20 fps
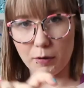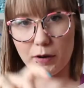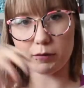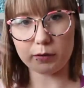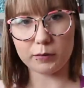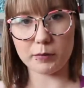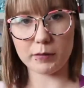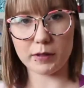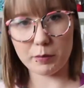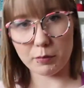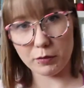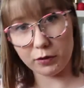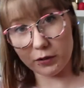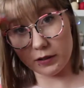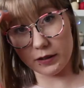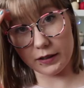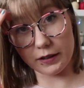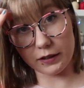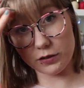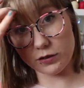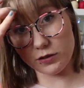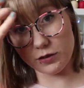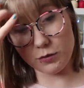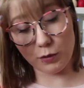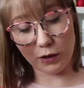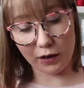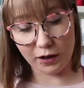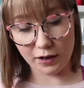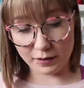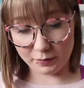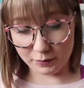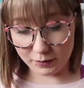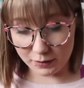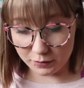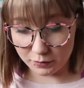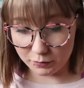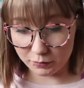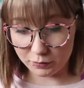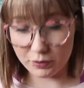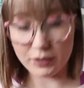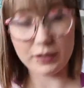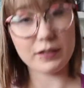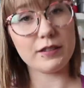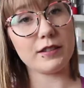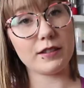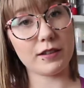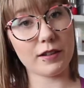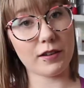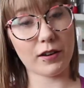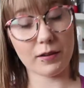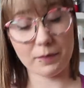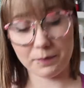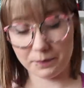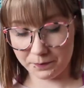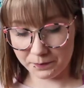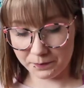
probably put like super high value treats in there.